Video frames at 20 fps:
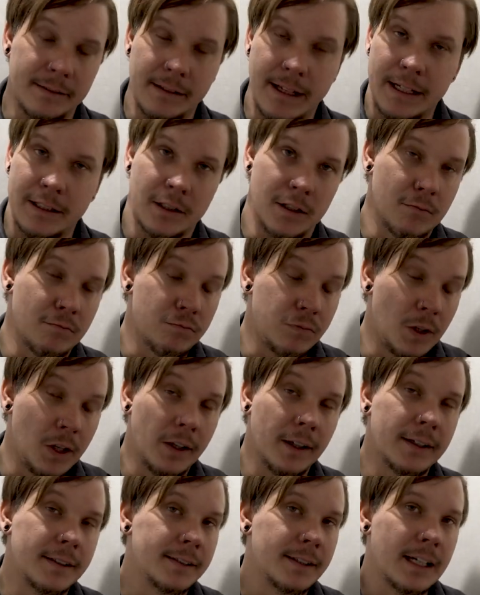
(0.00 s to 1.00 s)
That's a
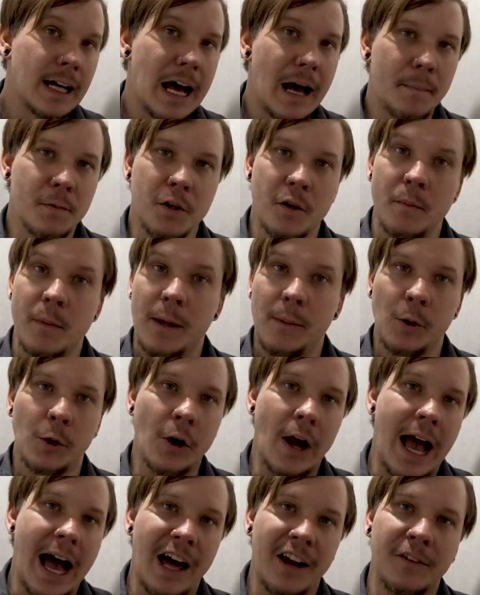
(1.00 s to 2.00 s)
realistic option. Maybe
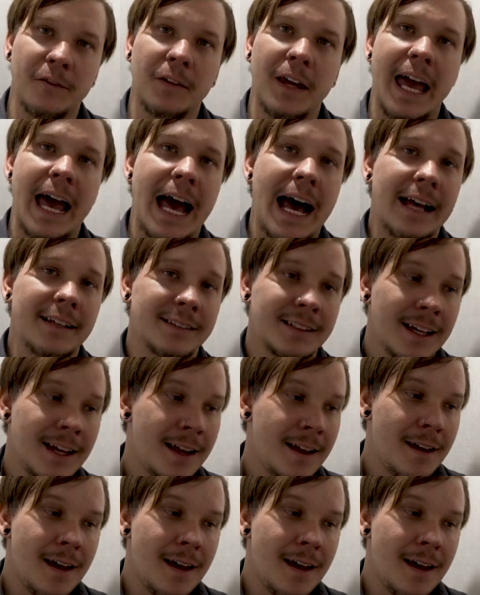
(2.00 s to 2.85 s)
you're out of gas.